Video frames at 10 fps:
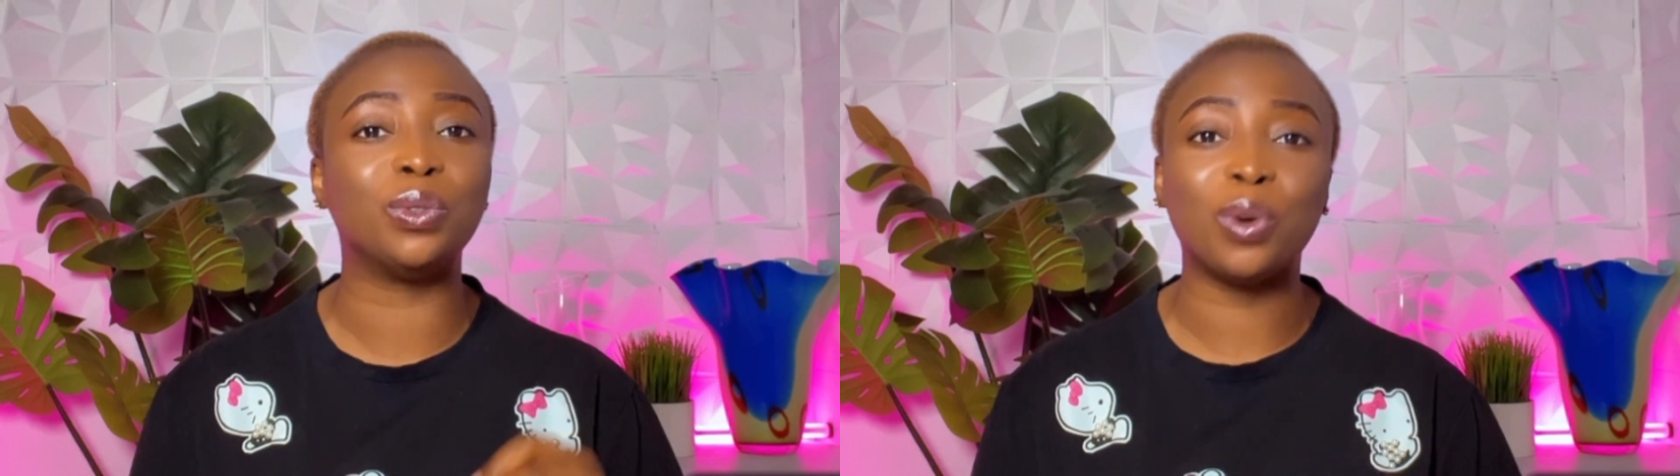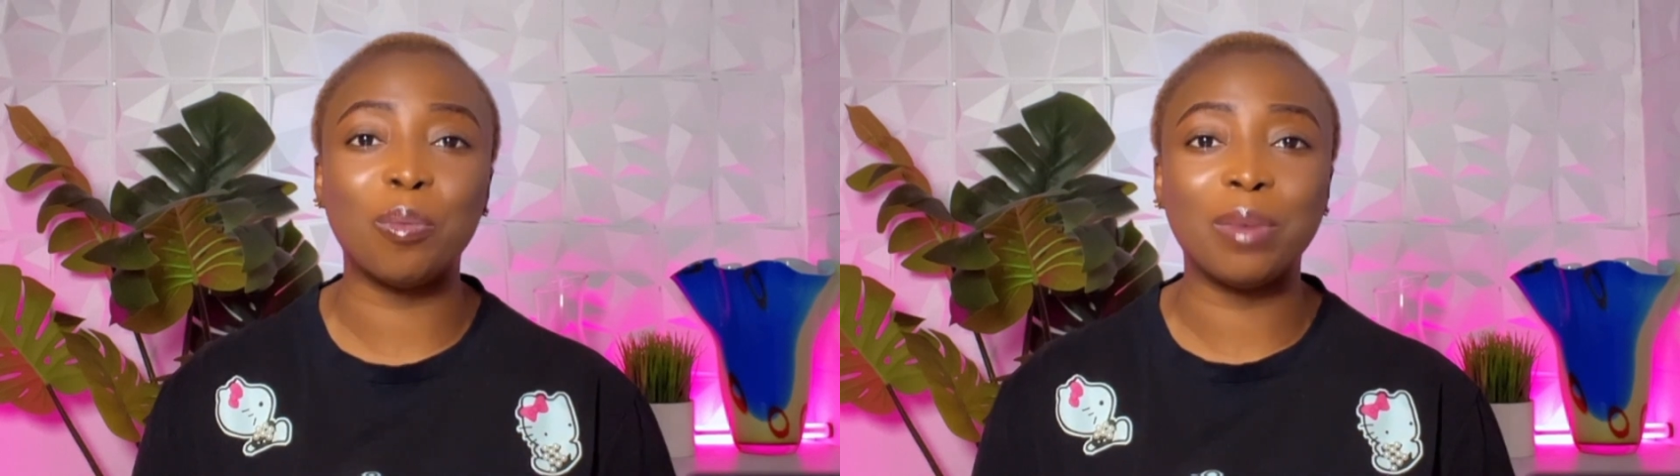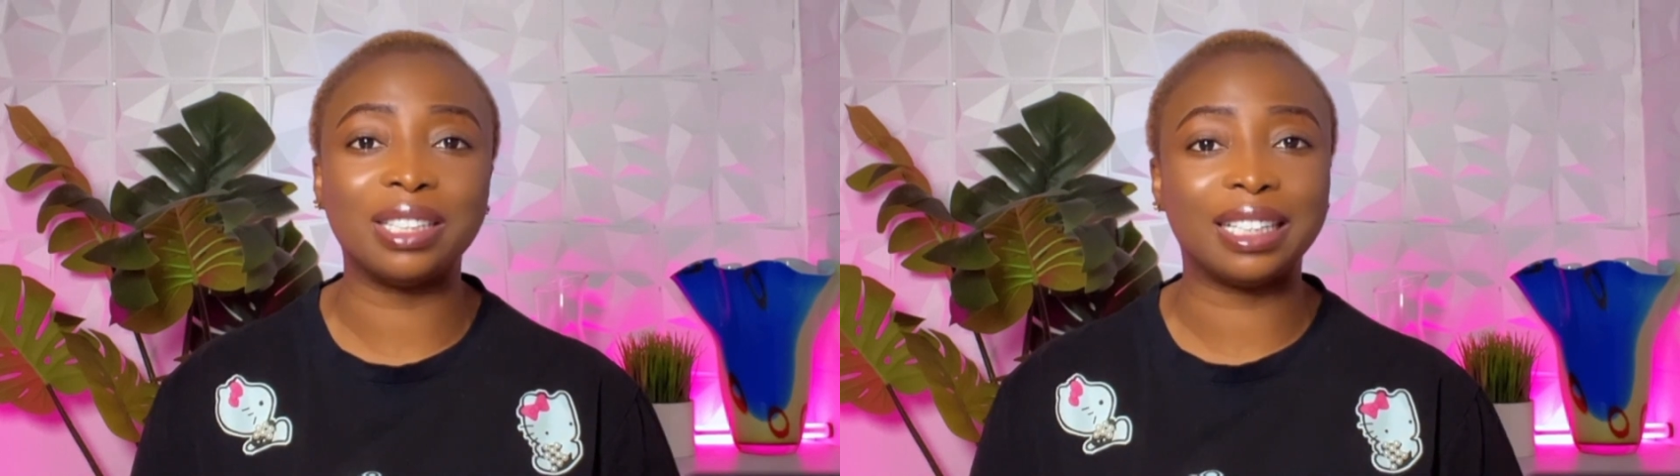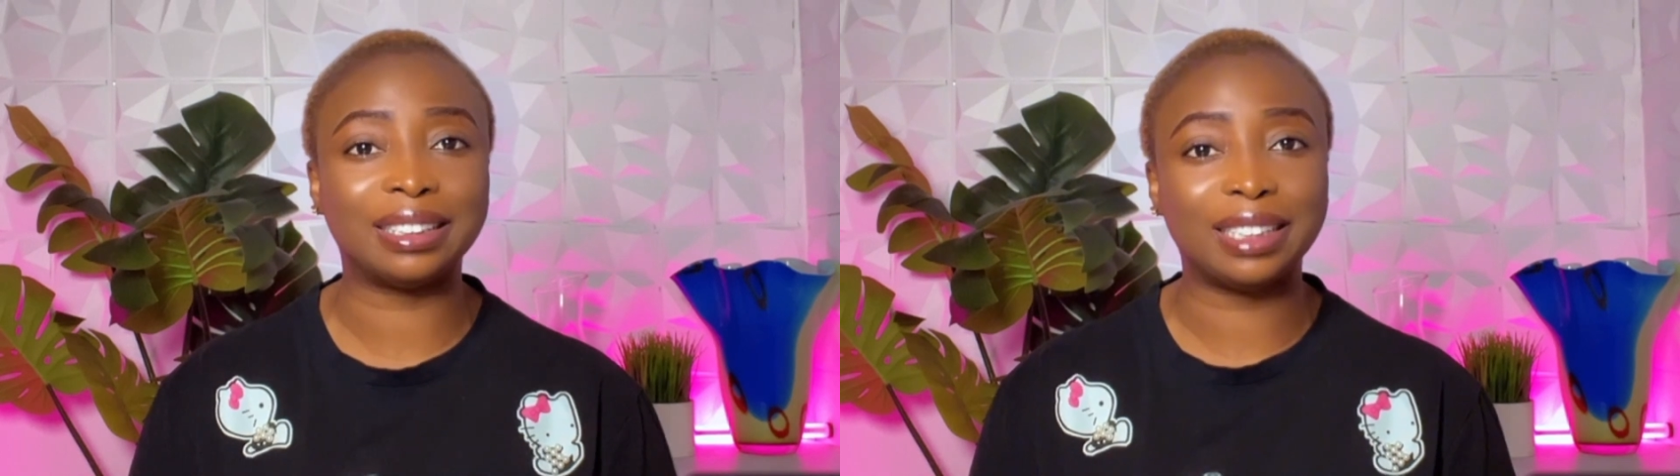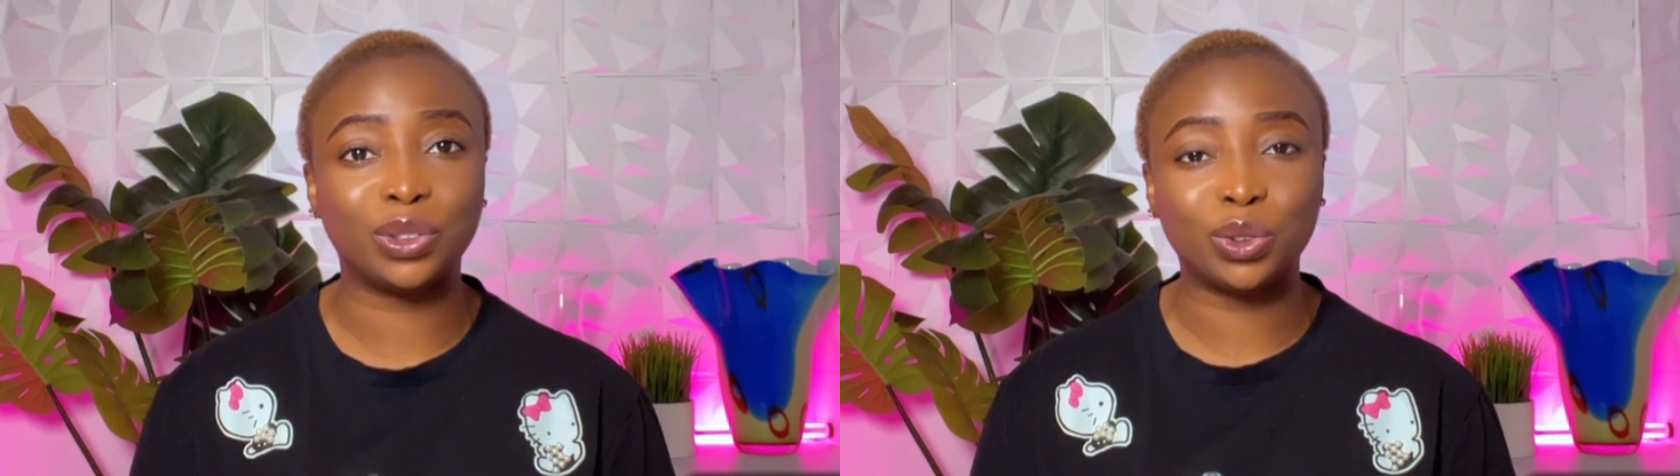command
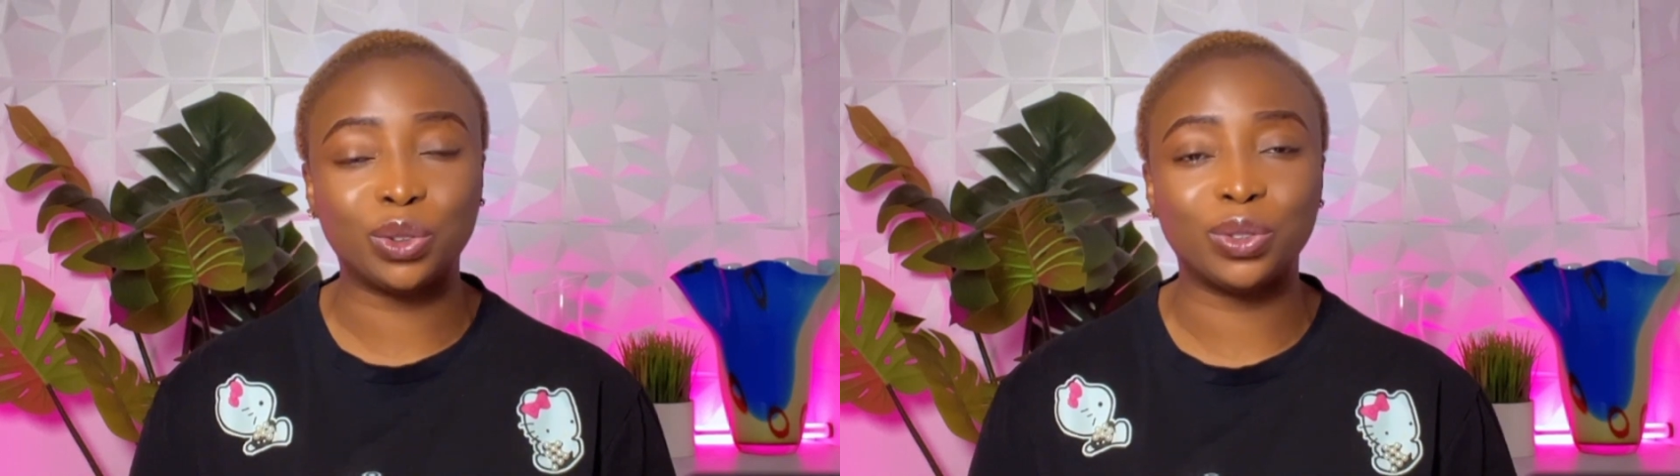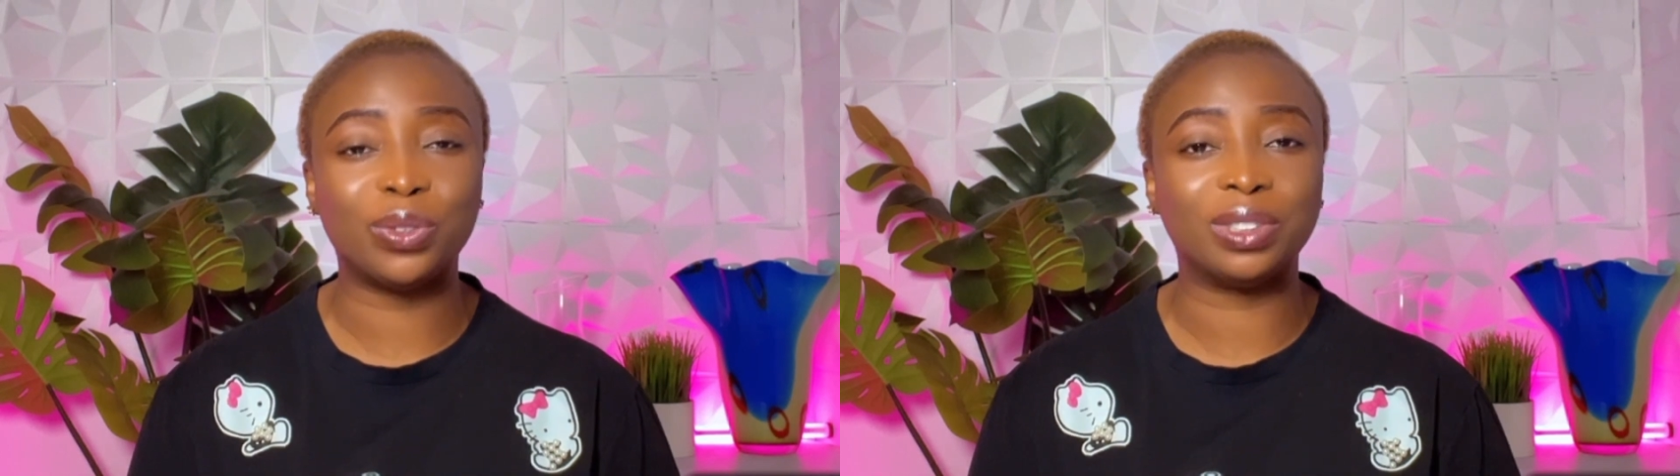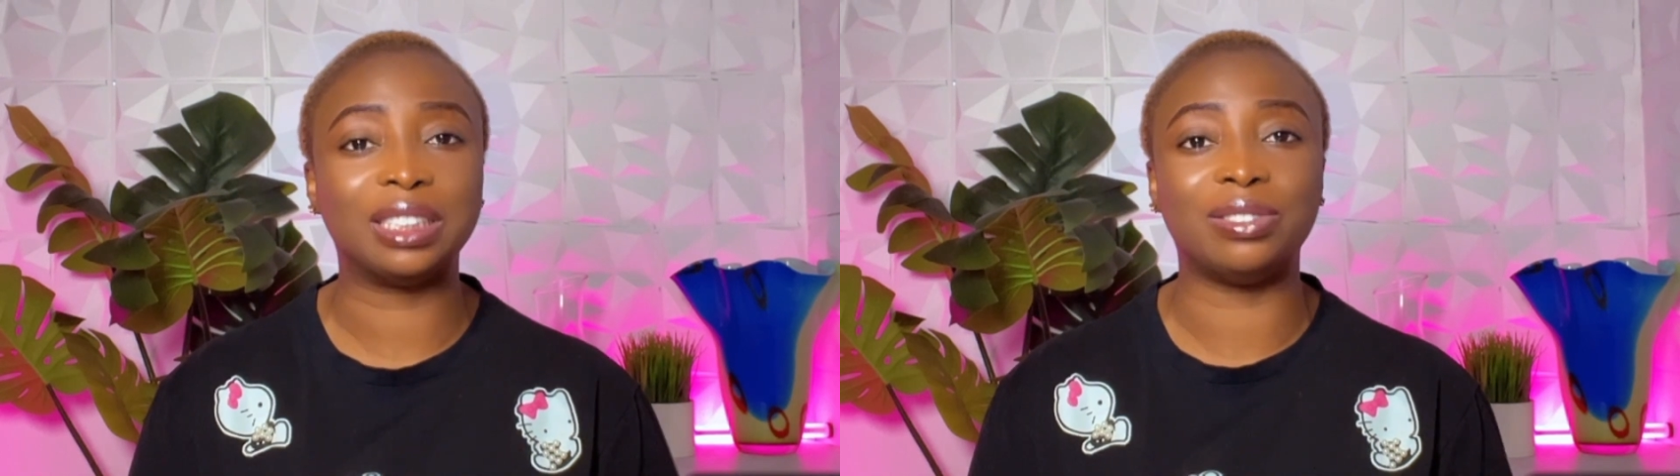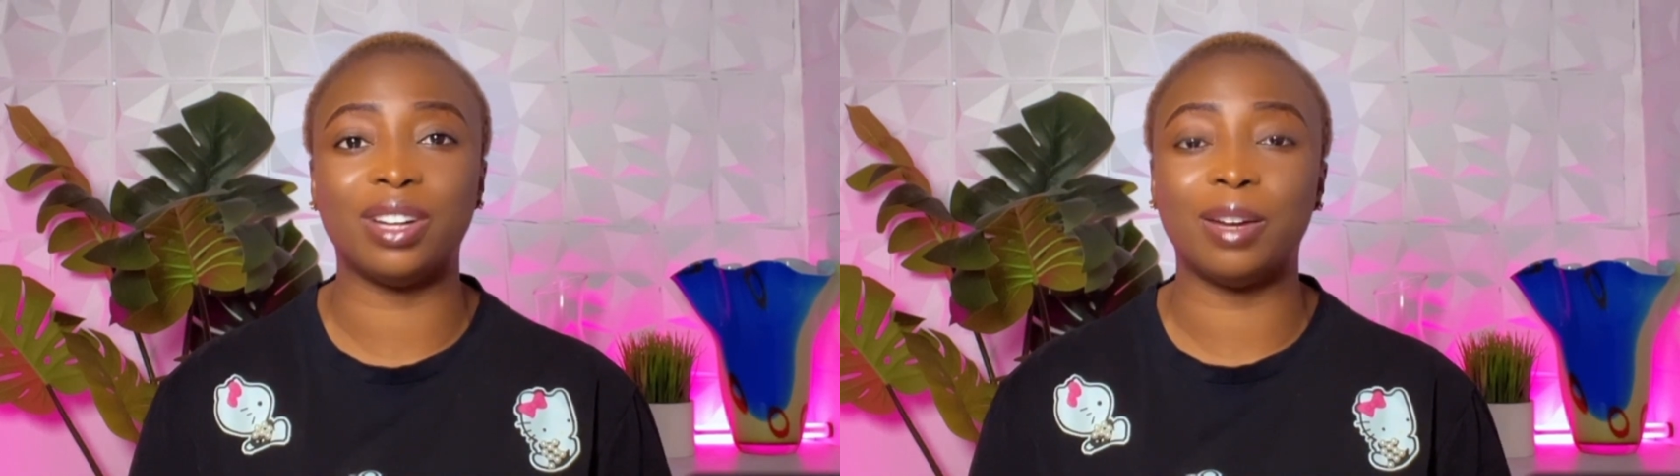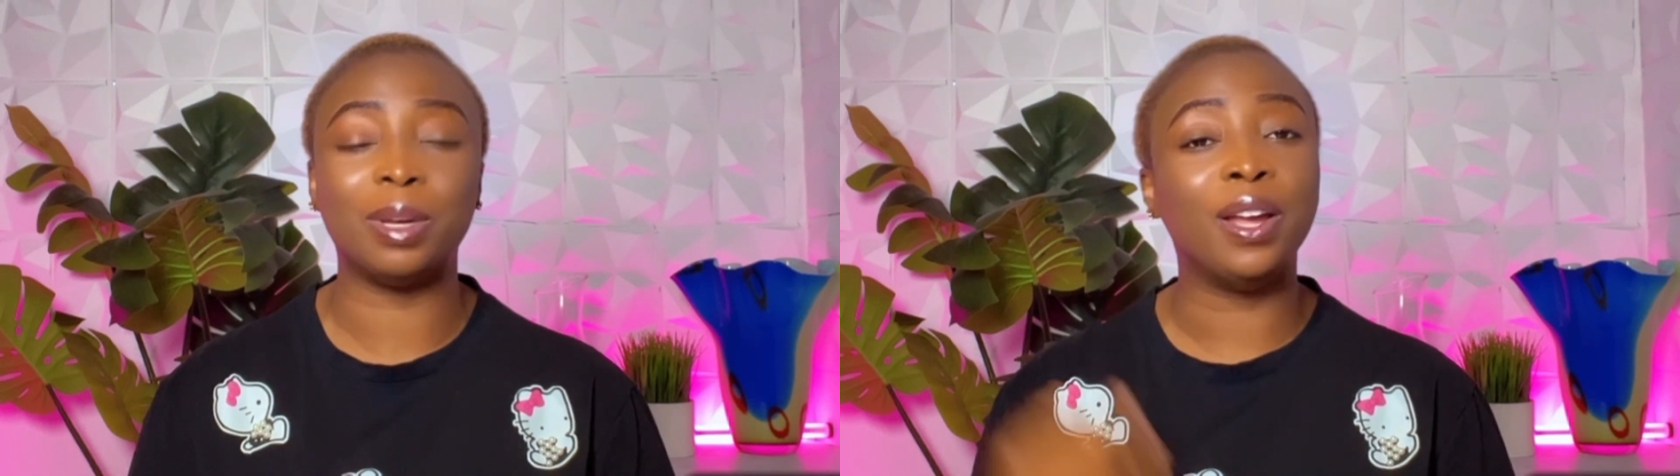attention on the ground.